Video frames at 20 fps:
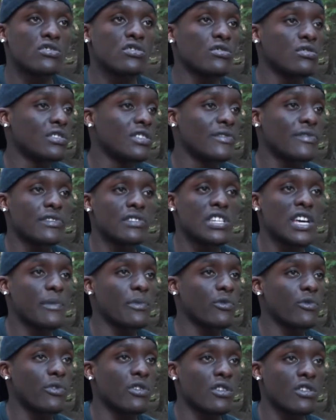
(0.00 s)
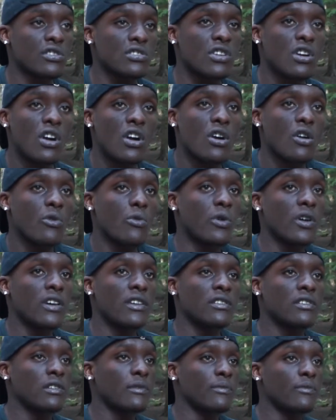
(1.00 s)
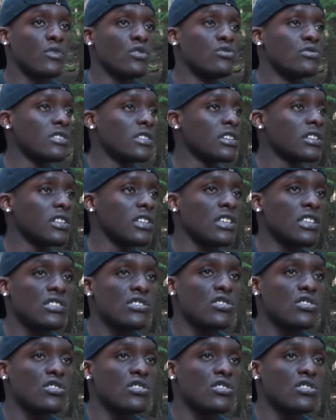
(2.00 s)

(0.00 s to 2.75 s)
two different type of worlds with musically,